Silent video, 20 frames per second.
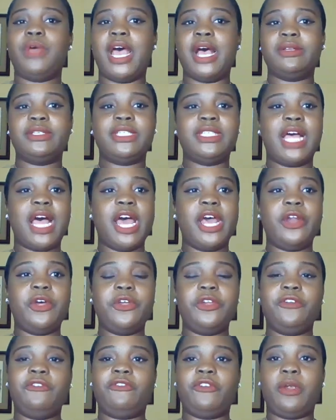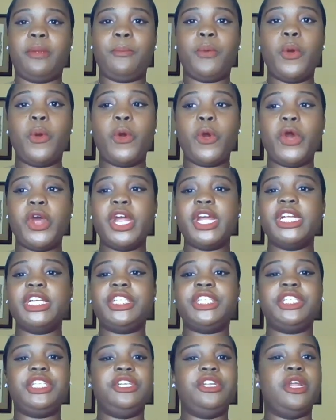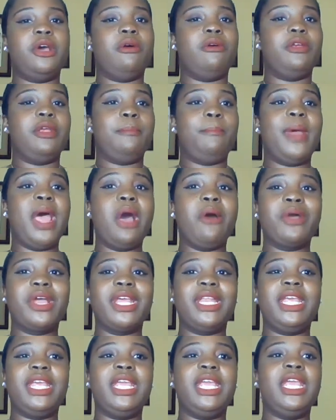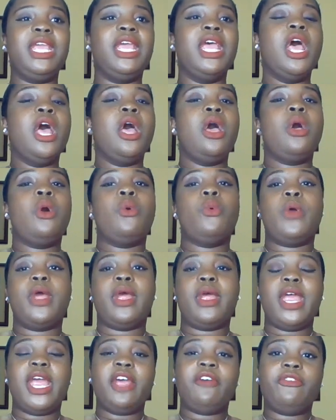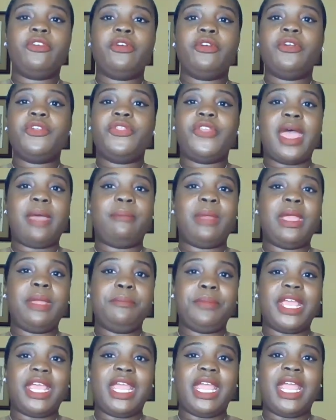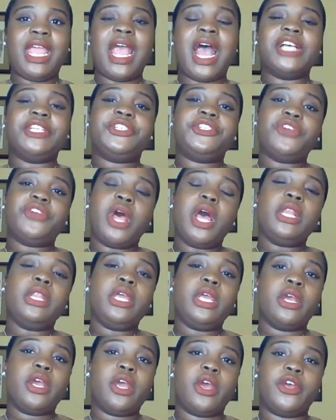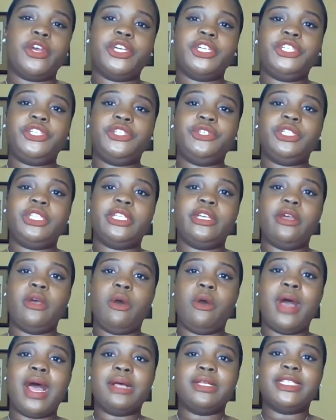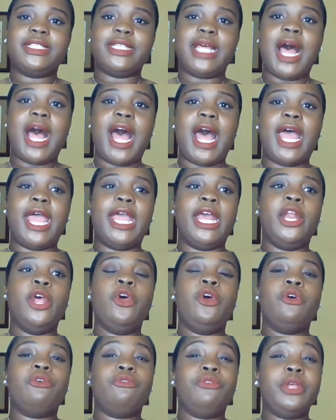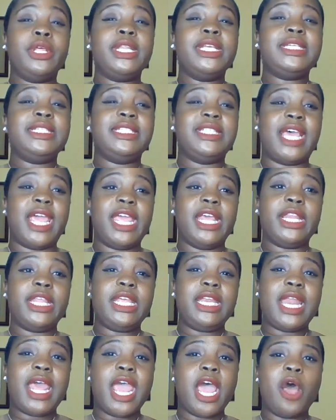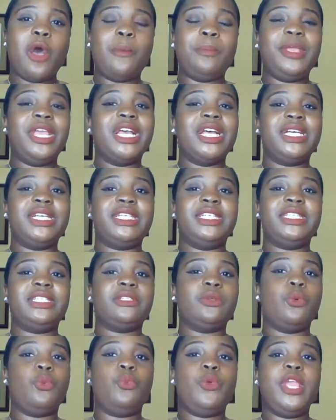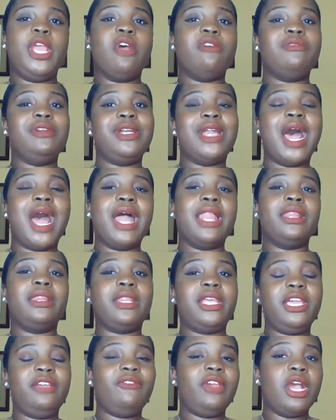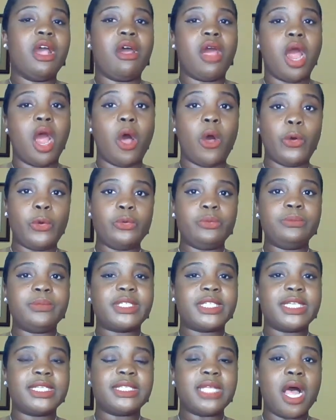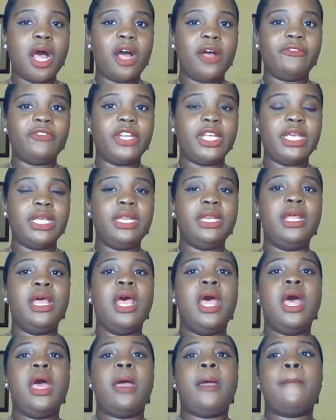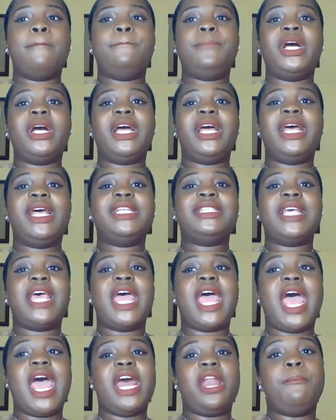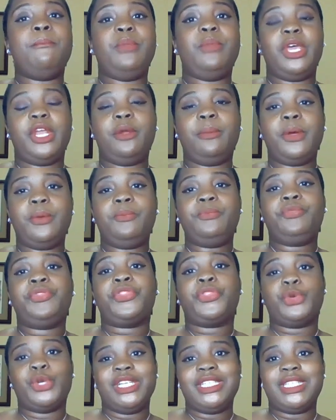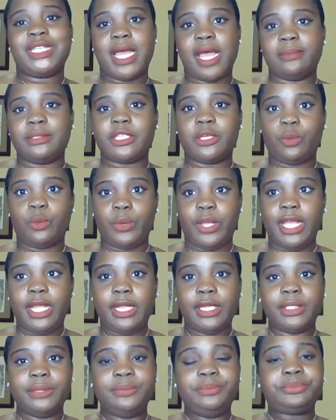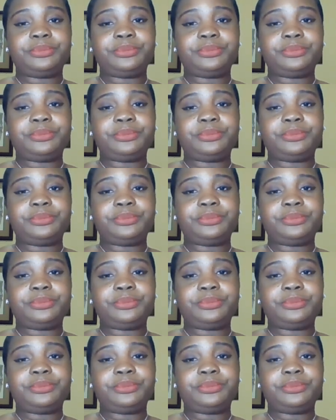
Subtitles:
outside on your front porch, on your balcony, wherever that may be. I strongly encourage you to go outside really daily now because we are not leaving our homes as often, but at a minimum 3 times a week.